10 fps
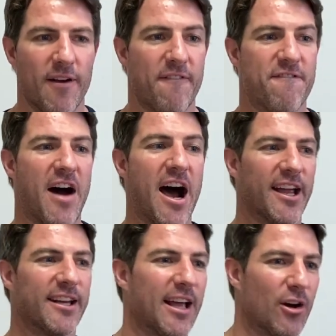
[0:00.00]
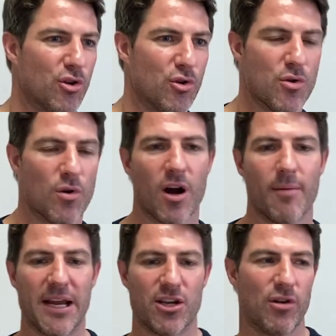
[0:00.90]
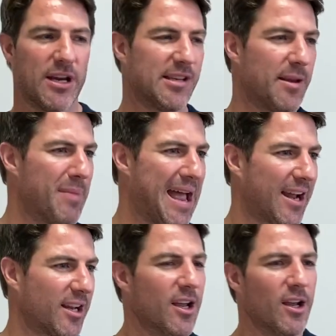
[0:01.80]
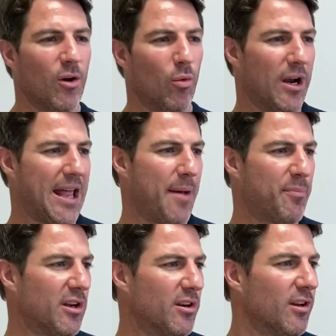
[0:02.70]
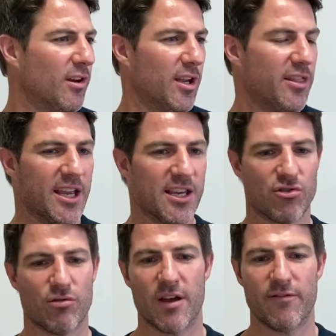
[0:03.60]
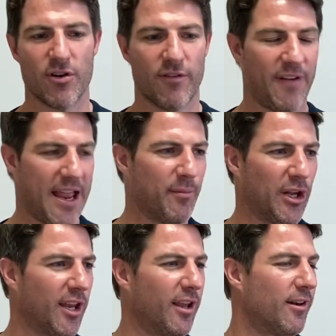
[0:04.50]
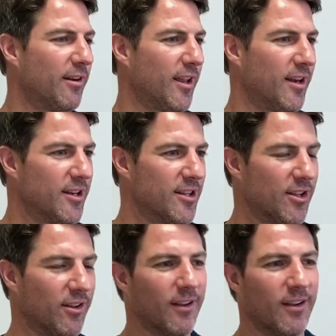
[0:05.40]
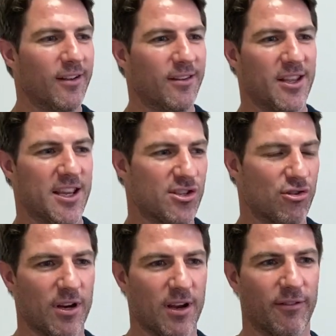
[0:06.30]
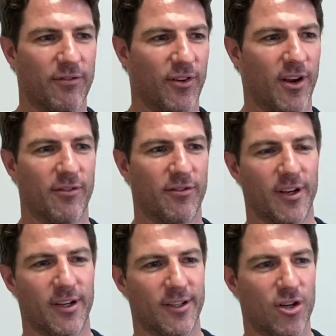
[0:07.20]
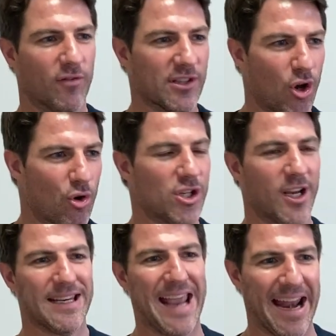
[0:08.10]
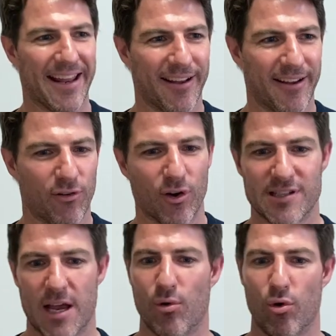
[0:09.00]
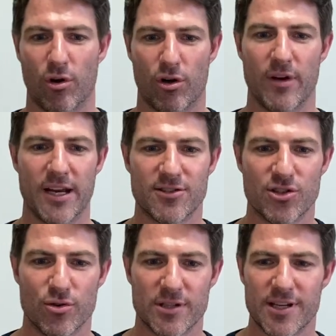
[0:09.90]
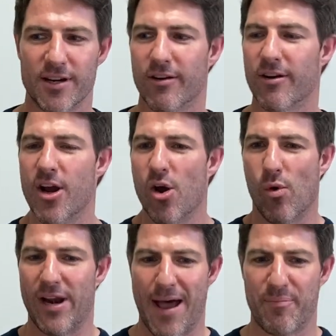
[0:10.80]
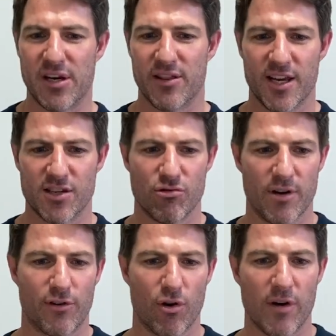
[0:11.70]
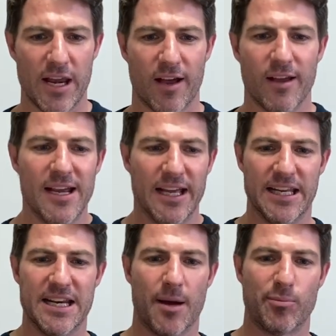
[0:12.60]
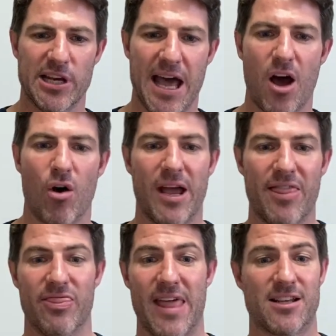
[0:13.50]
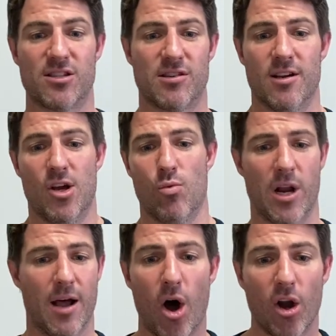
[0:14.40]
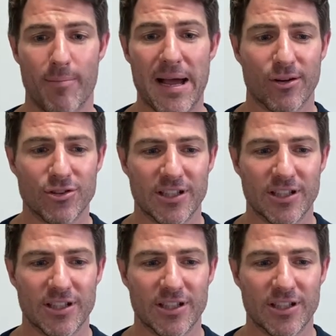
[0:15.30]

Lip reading: find out who you are by tracing back what happened in the history of your family and in the history of Nova Scotia and Canada, for example, or Korean students here, what happened in the history of Korea leading up to now, and that's what I'm all about.